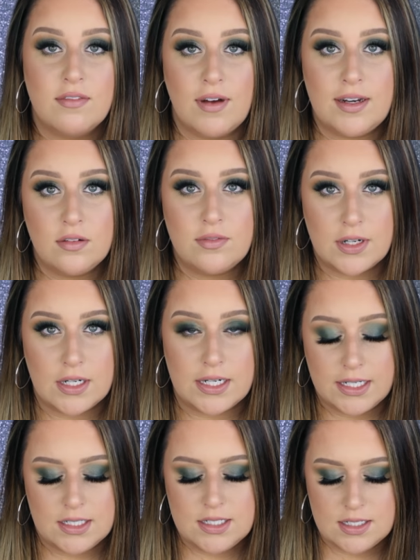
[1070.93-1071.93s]
Final
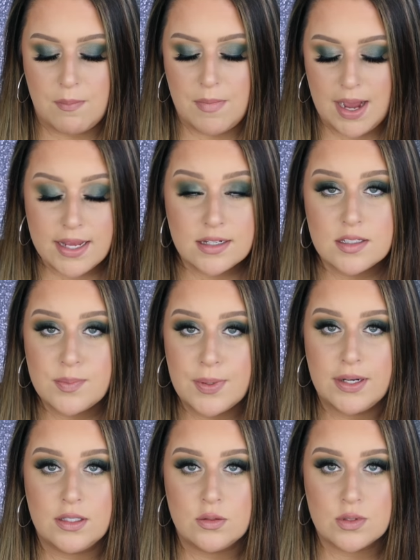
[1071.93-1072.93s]
verdict, my
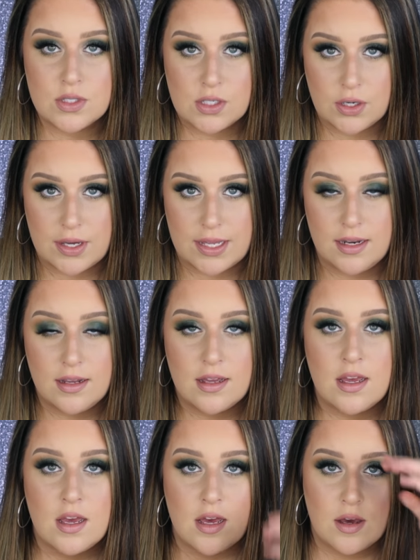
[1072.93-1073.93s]
experience was good.
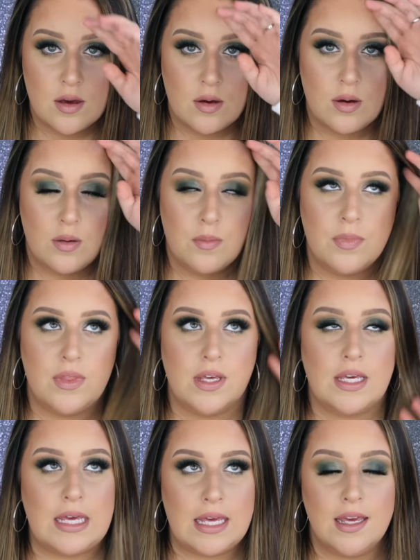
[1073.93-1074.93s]
The
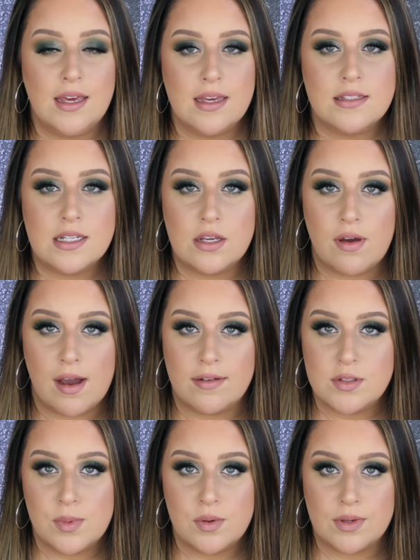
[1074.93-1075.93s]
key is that you have
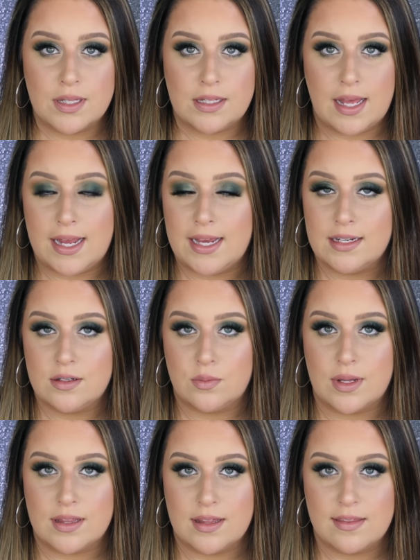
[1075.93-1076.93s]
to be really light-handed
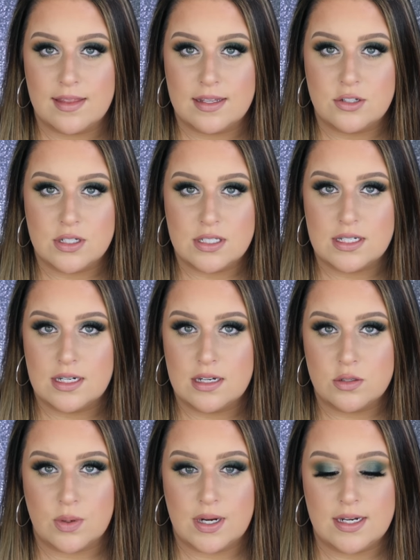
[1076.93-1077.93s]
with it. That's just, it
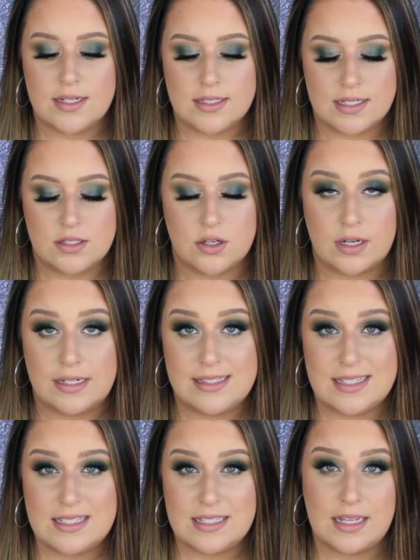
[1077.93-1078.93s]
is what it is. These are
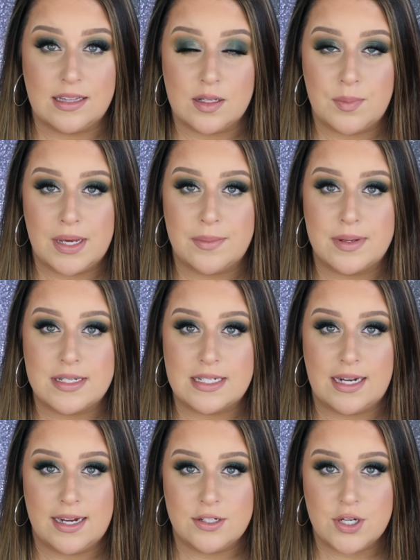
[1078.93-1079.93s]
insanely pigmented
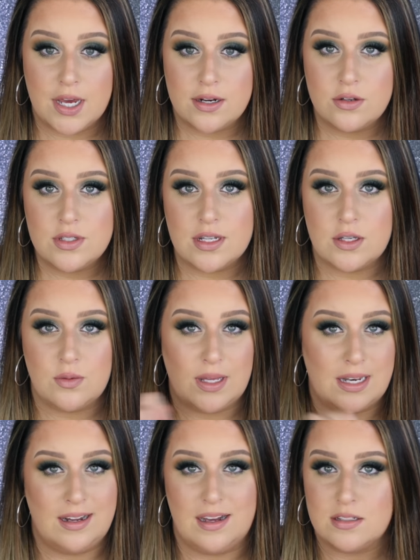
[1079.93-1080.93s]
eyeshadows. You
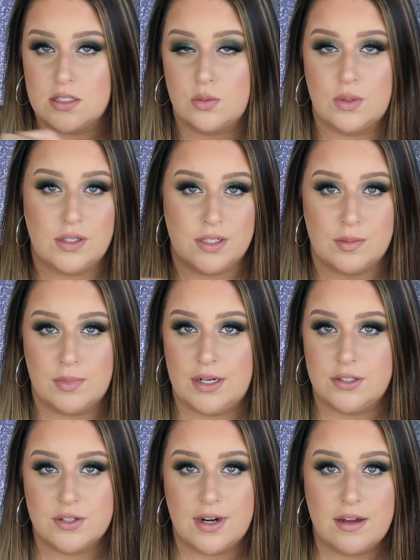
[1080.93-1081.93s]
cannot swirl your
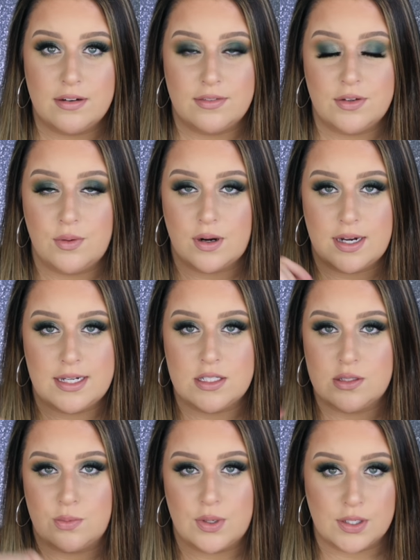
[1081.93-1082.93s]
brush around. If you are a
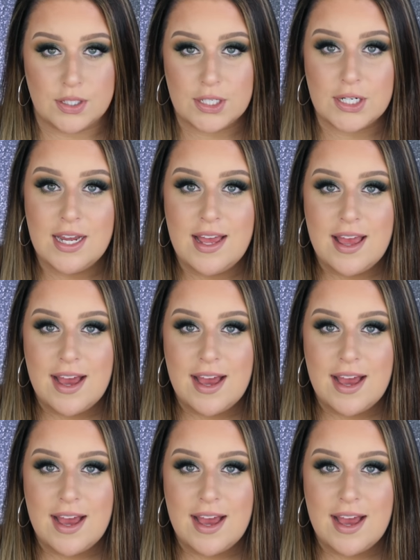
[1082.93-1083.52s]
swirler,